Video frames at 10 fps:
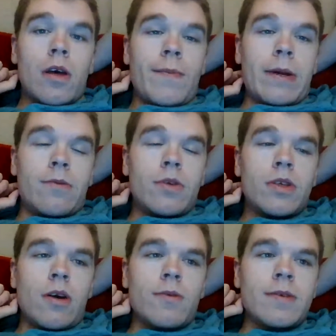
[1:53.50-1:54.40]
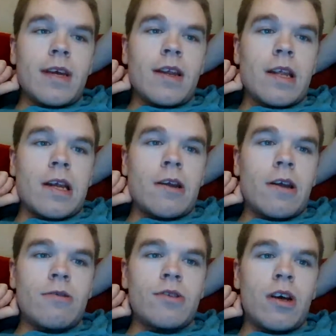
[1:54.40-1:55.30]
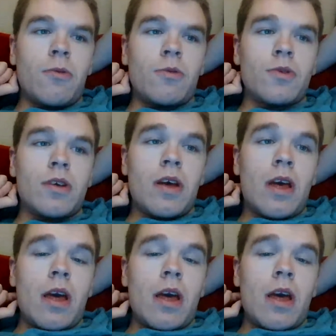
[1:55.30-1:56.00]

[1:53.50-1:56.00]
coming on the Star Wars scene and they don't know Star Wars,